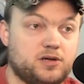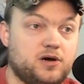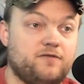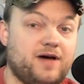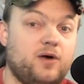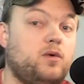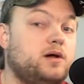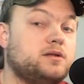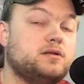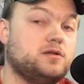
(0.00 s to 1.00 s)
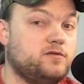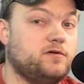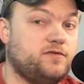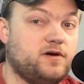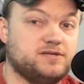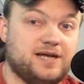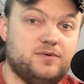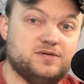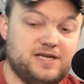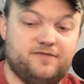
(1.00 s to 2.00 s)
So, if I wasn't server first, I
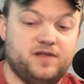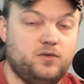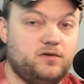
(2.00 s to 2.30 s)
was definitely